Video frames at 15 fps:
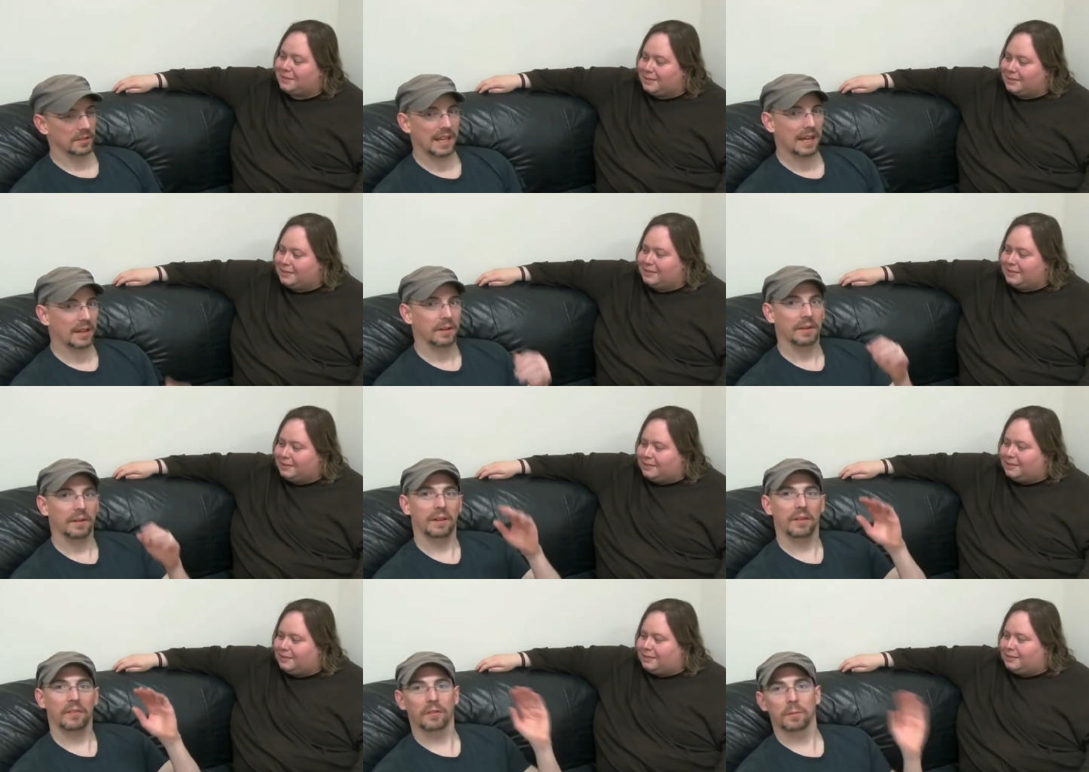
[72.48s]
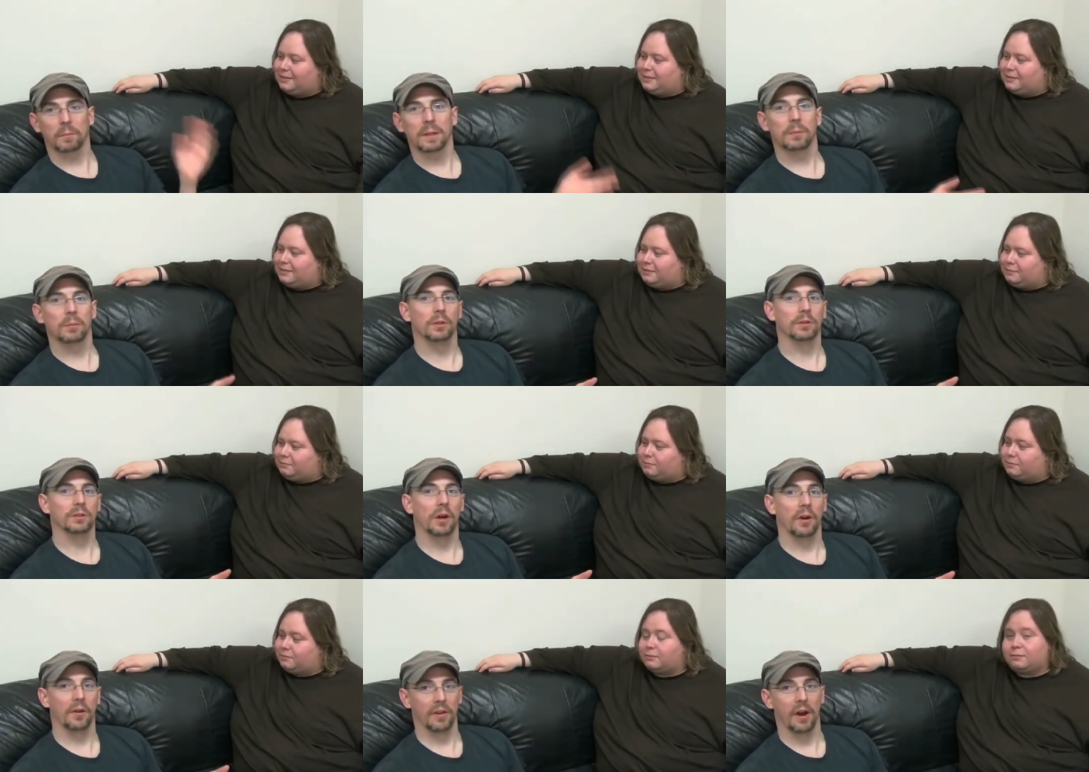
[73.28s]
Speaker 1: yeah, for people who
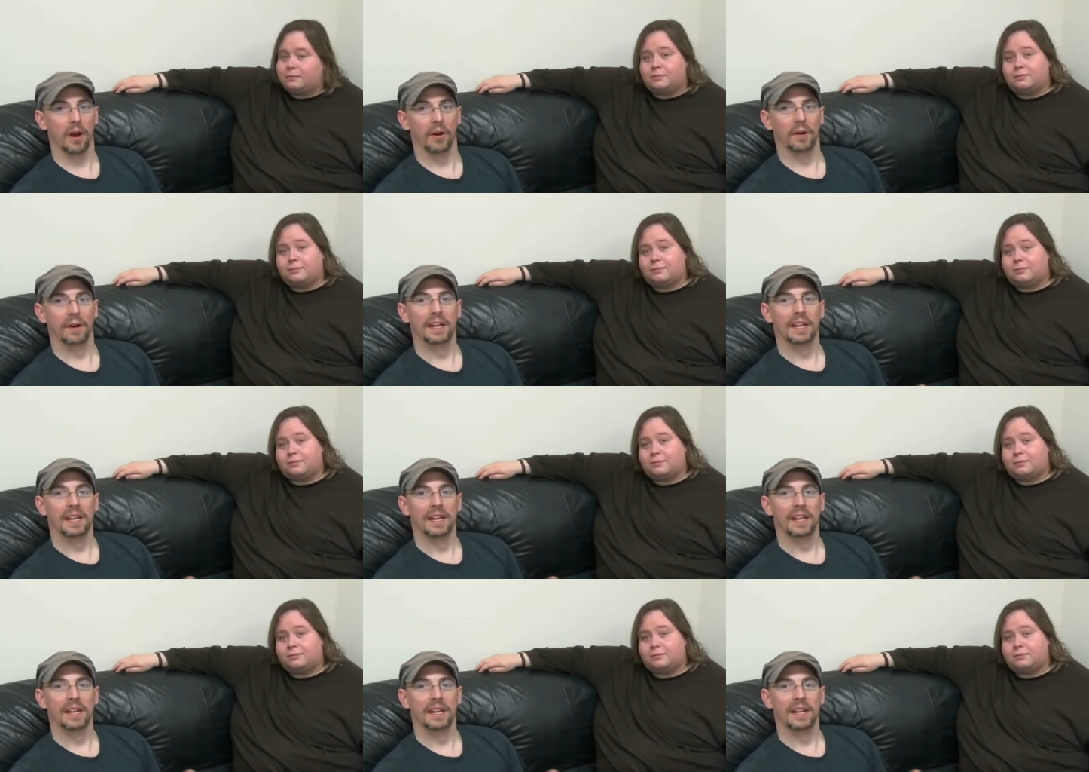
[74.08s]
don't know,